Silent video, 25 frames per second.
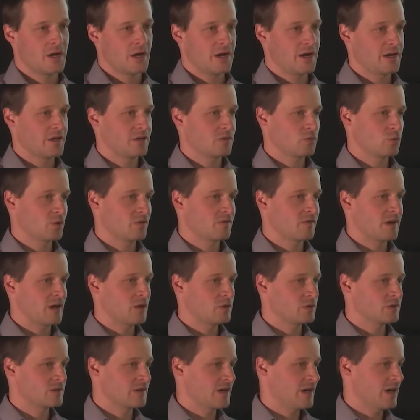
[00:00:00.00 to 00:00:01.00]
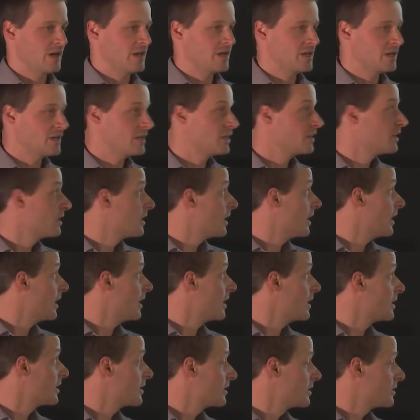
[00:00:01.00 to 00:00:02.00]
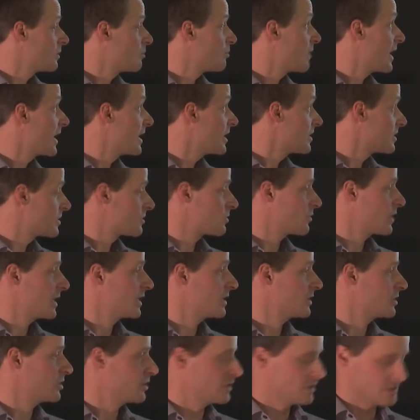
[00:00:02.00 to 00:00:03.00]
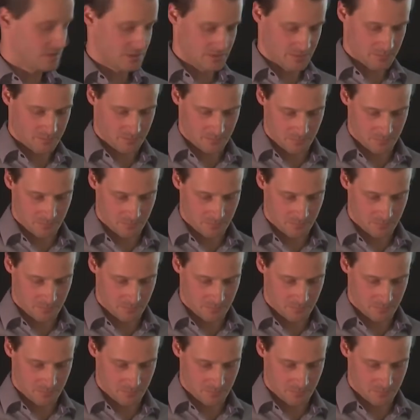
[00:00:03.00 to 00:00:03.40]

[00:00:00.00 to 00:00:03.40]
and without any mining strategies.